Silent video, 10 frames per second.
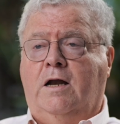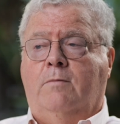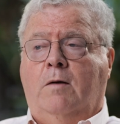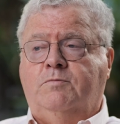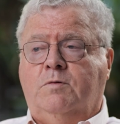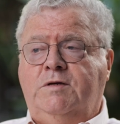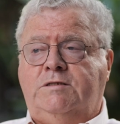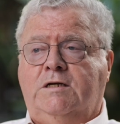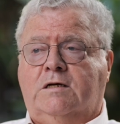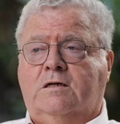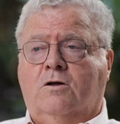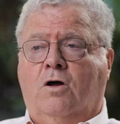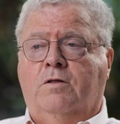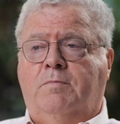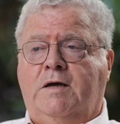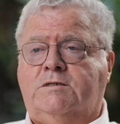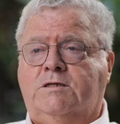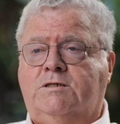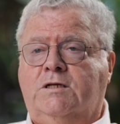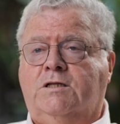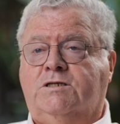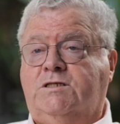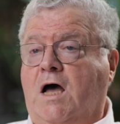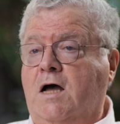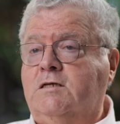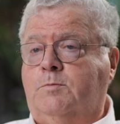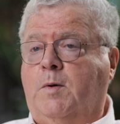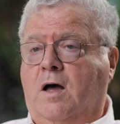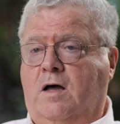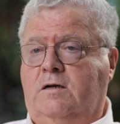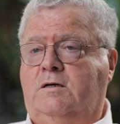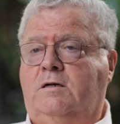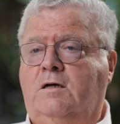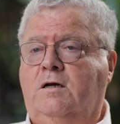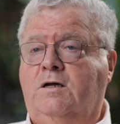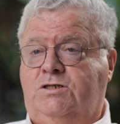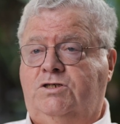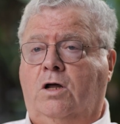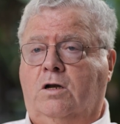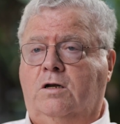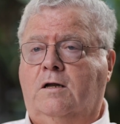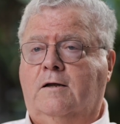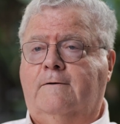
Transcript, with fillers: and I'm optimistic on the basis that the science behind it is solid.